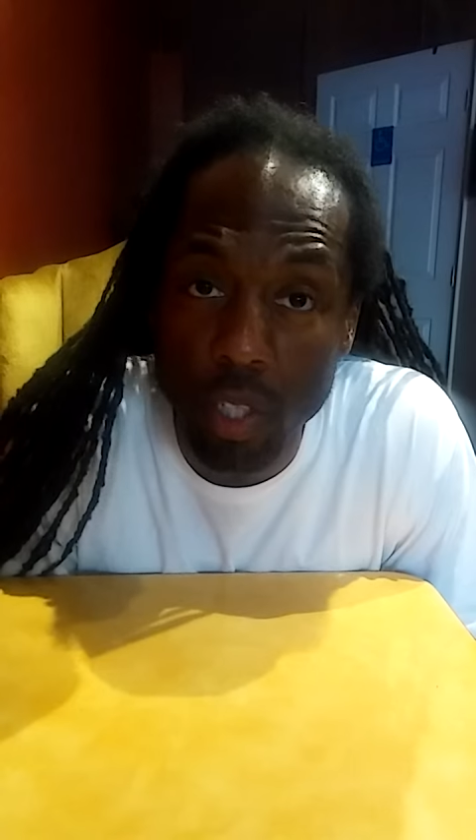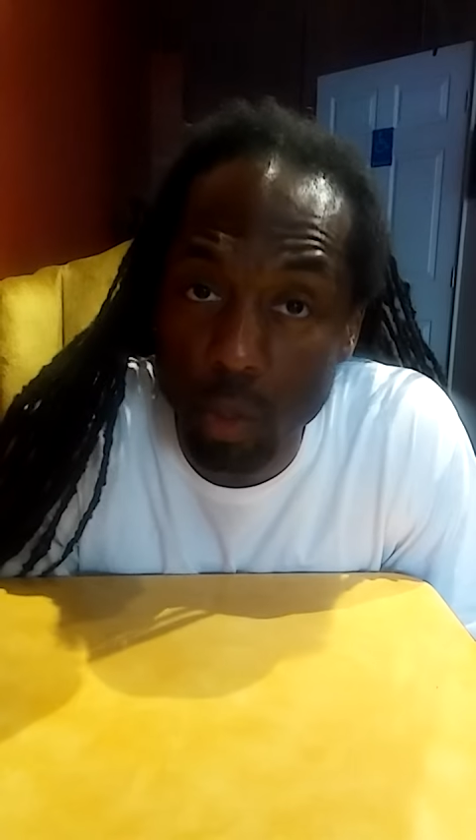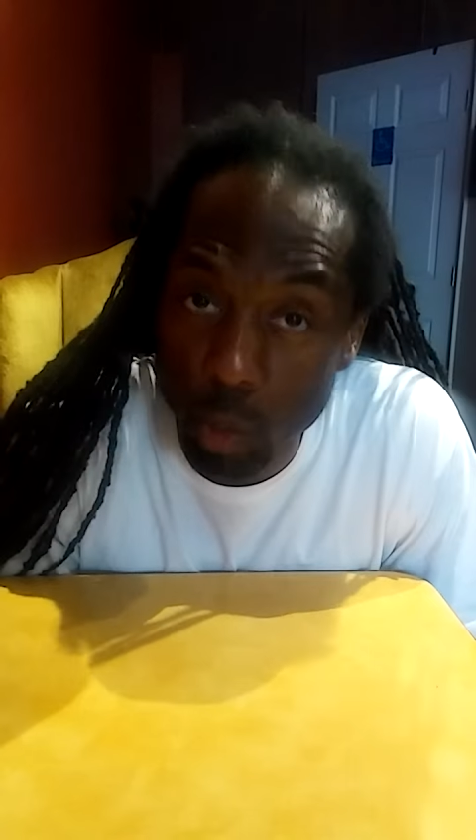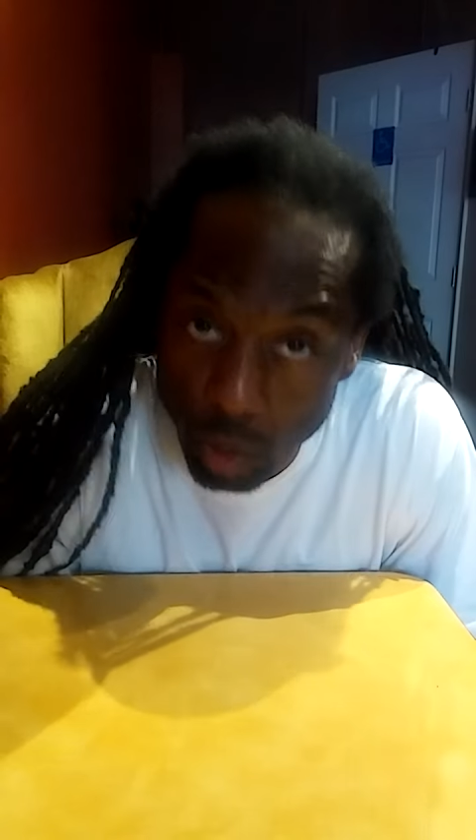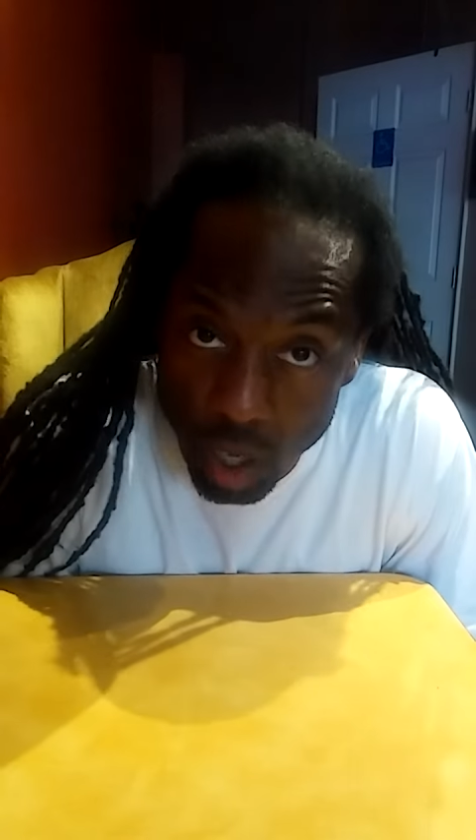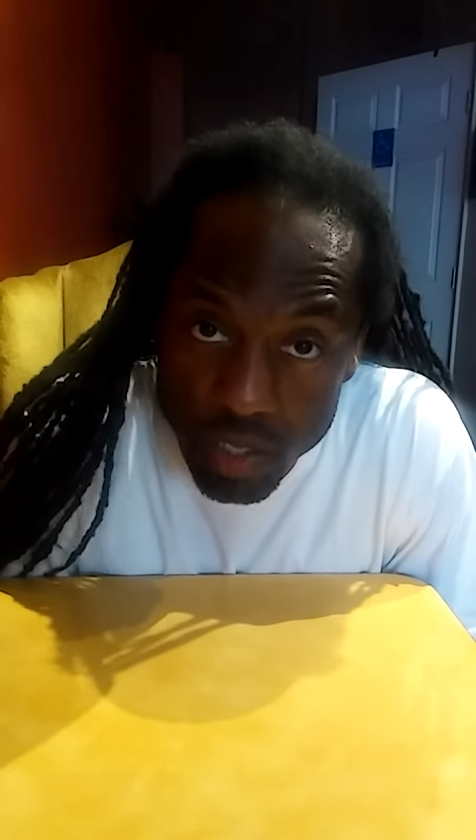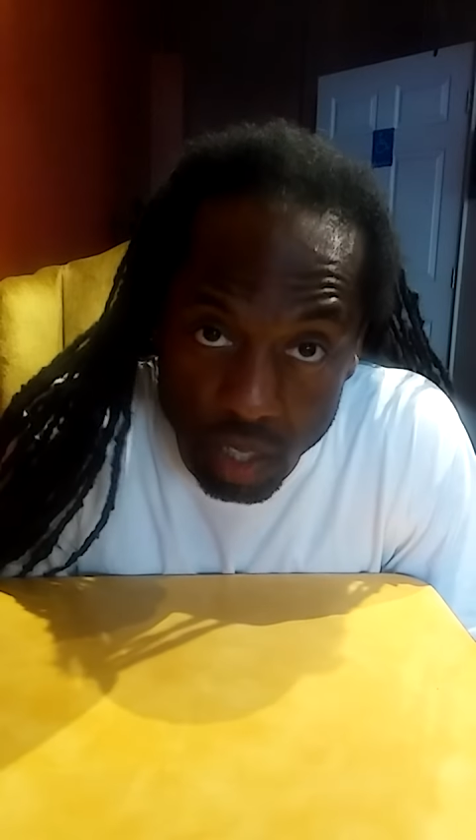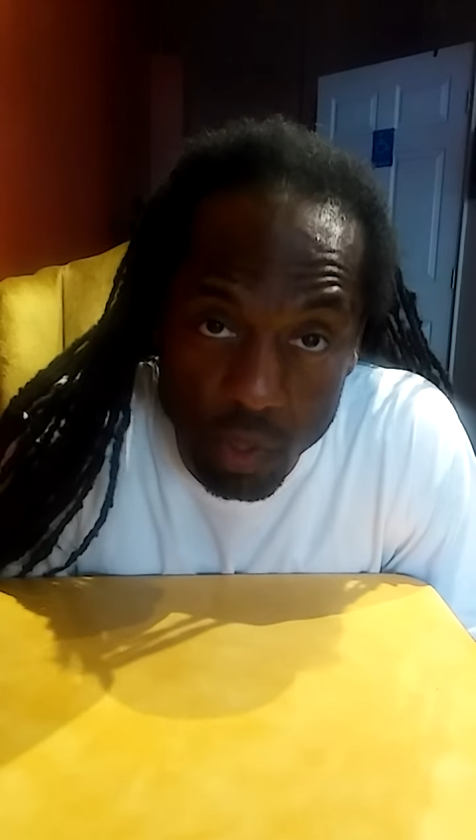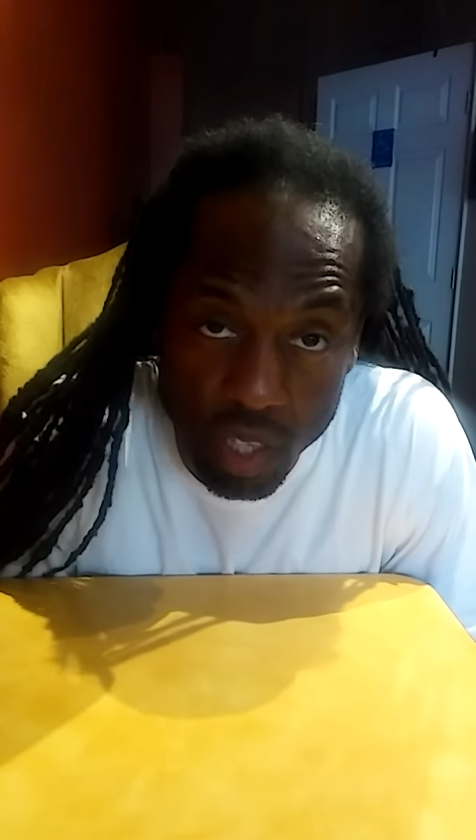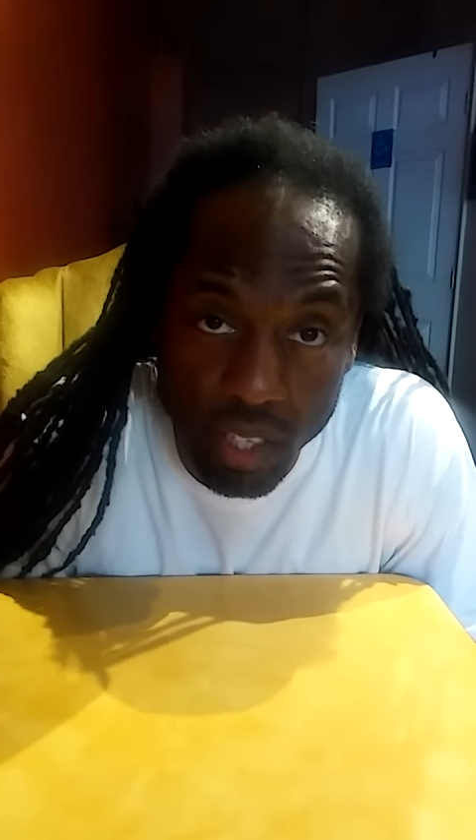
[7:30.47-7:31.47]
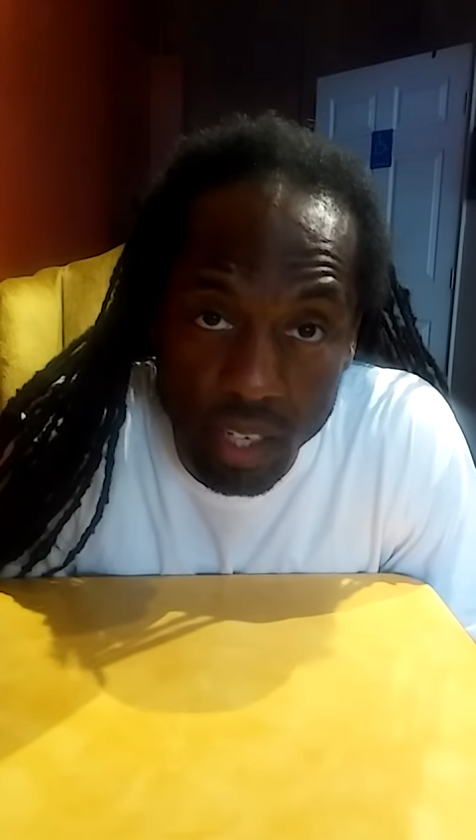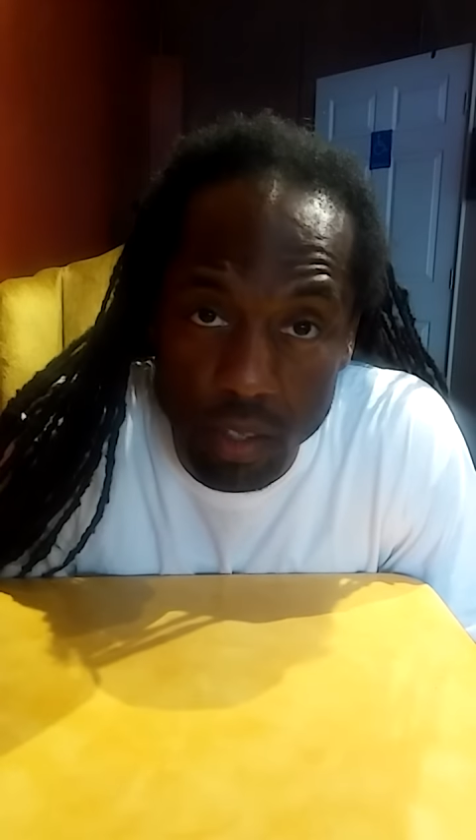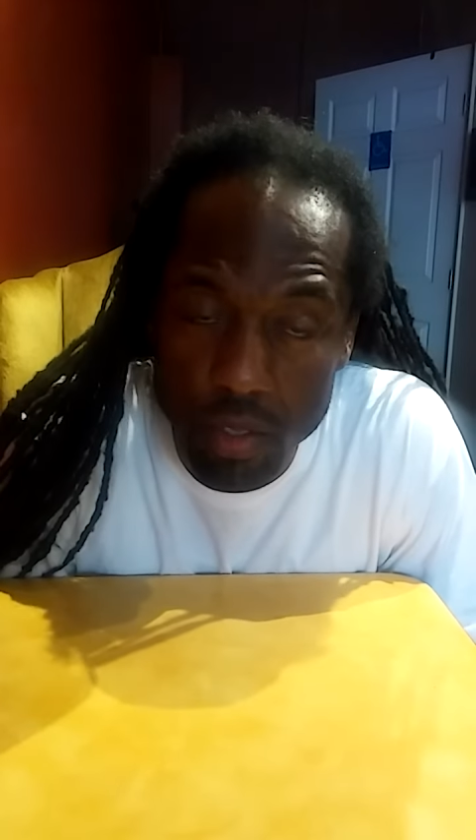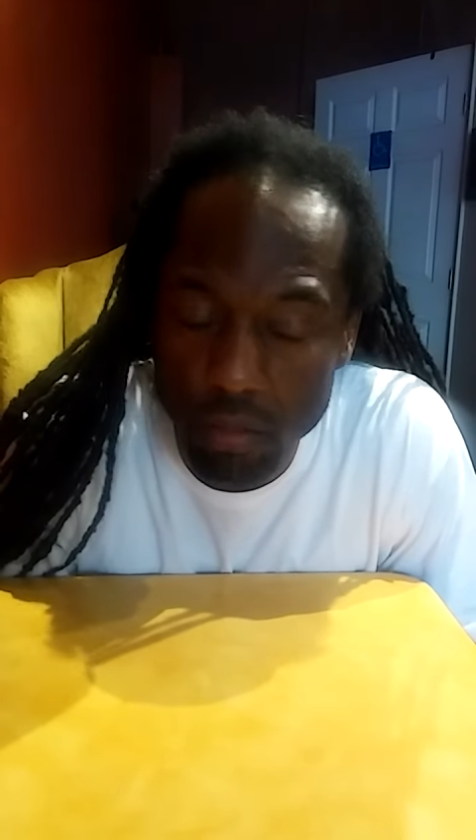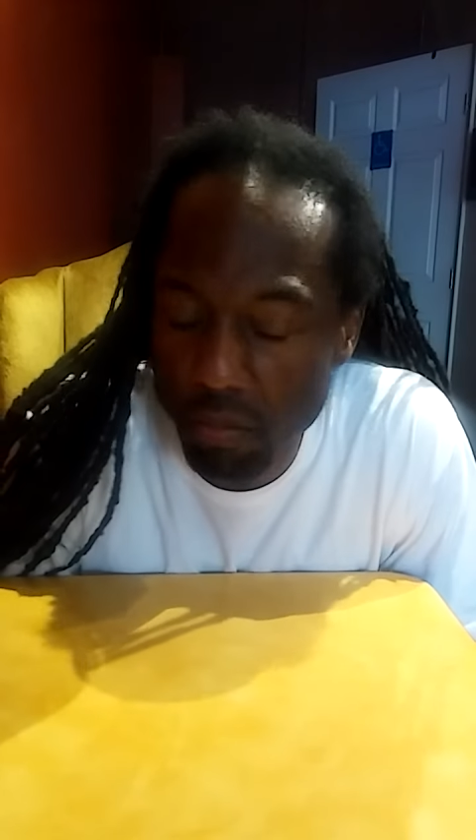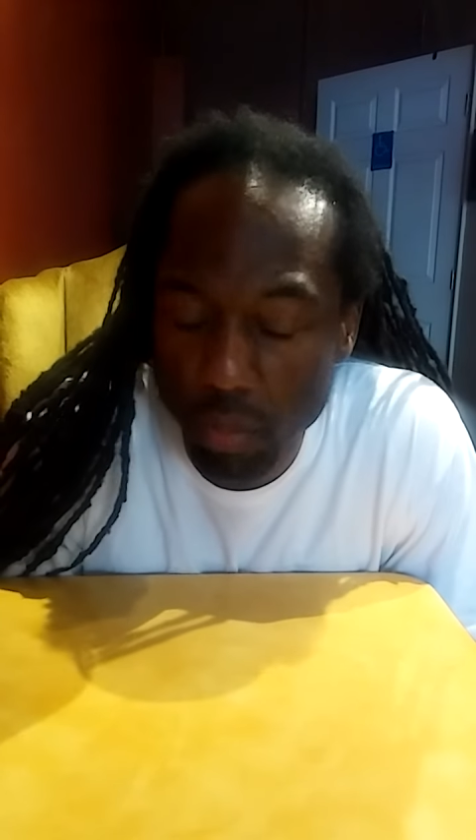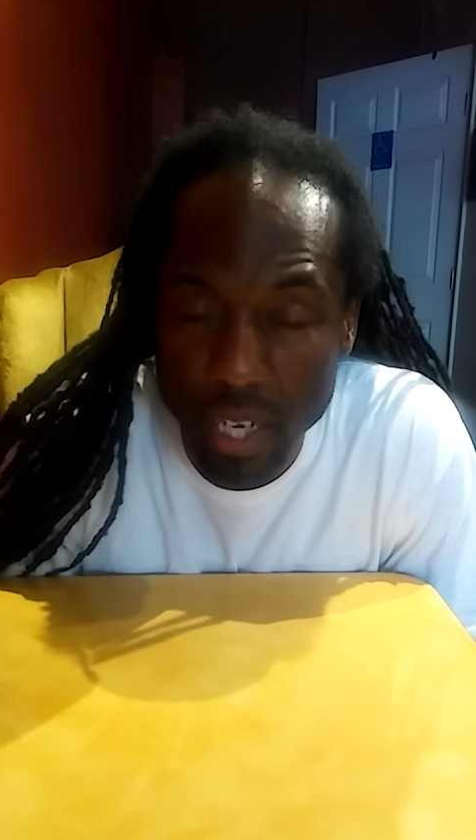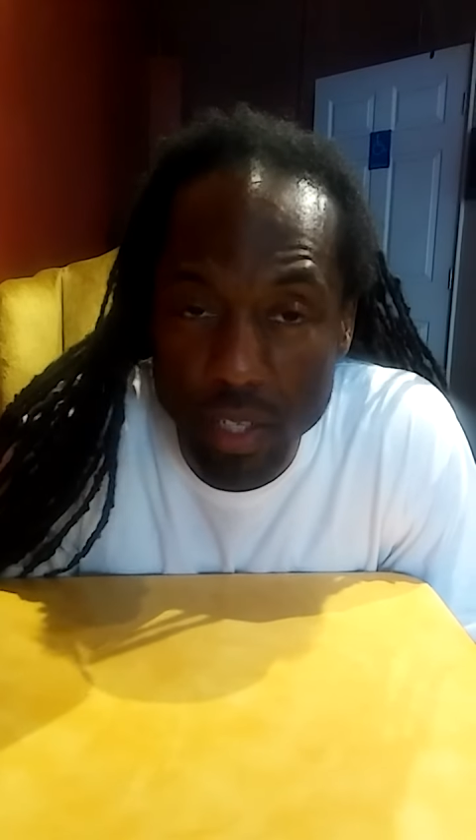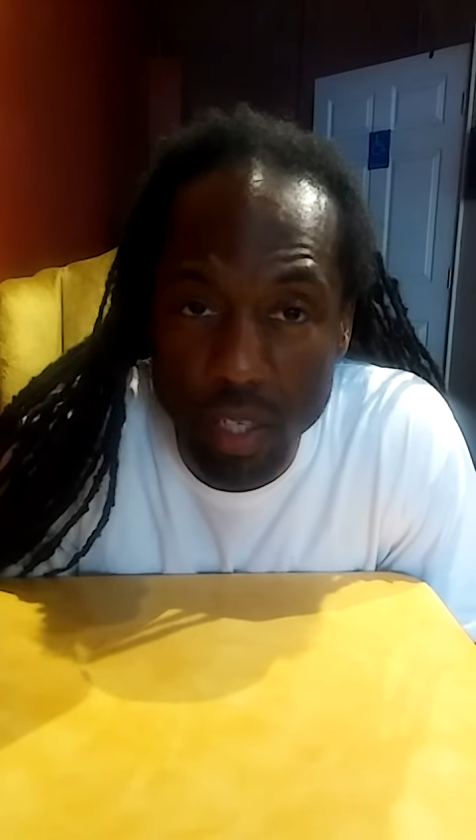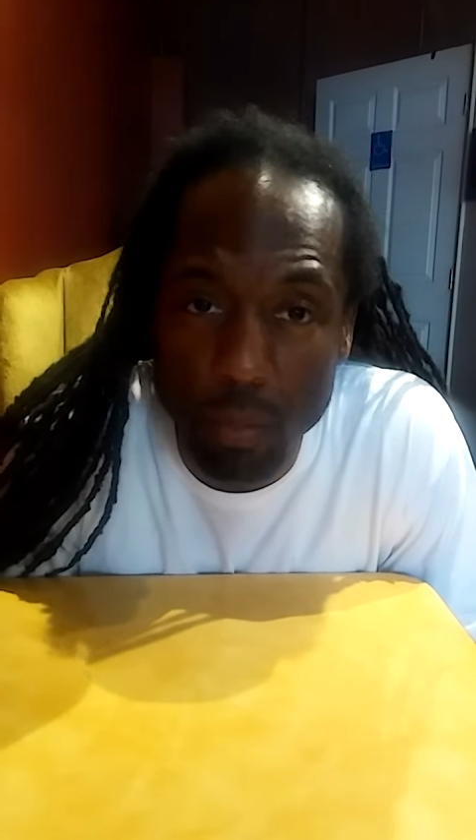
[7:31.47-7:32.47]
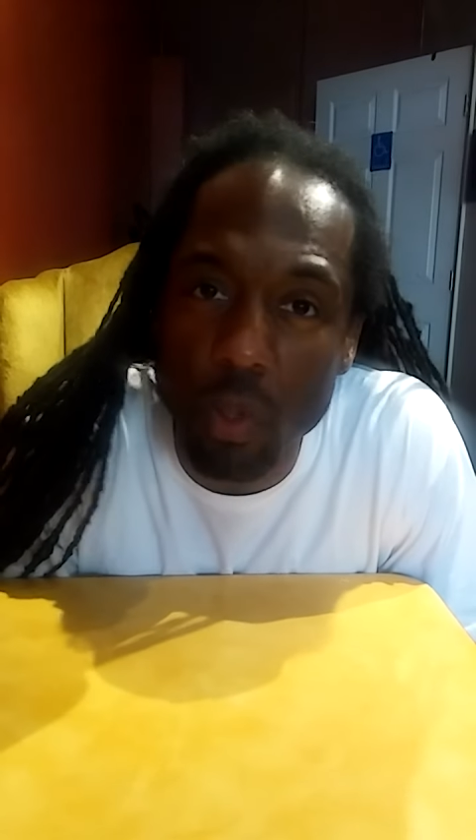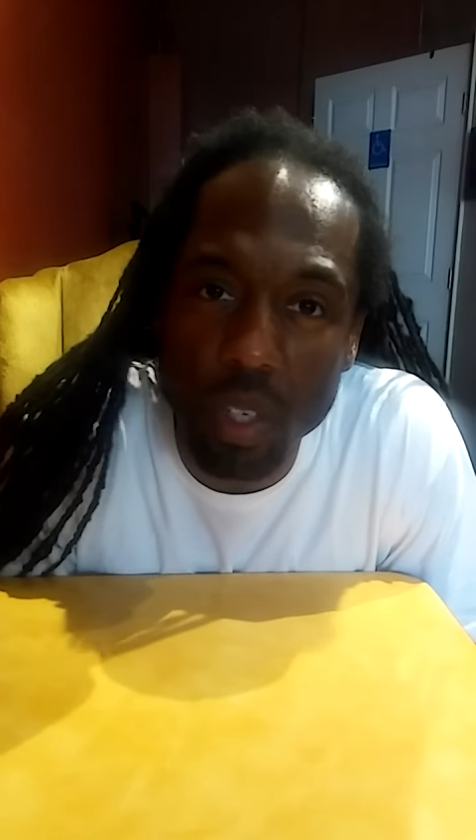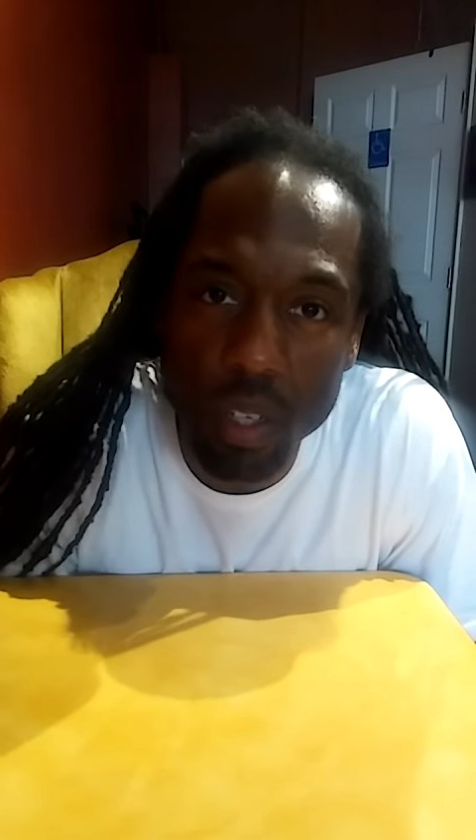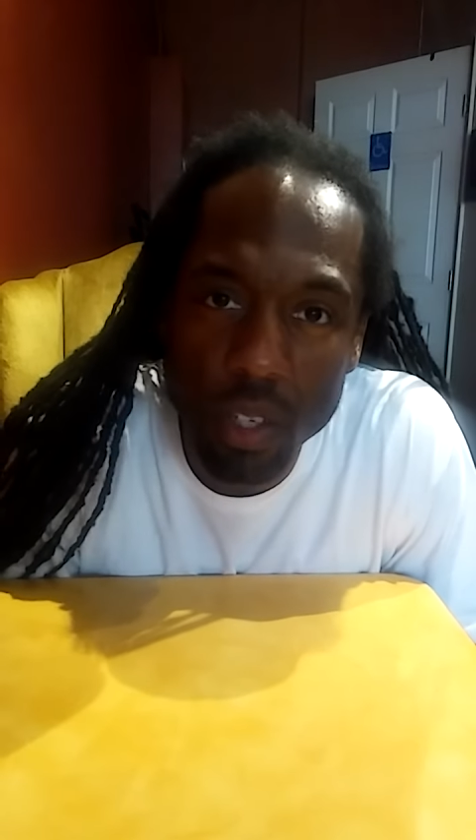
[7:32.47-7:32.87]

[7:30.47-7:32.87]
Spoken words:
then you lost everything else. Plain and simple.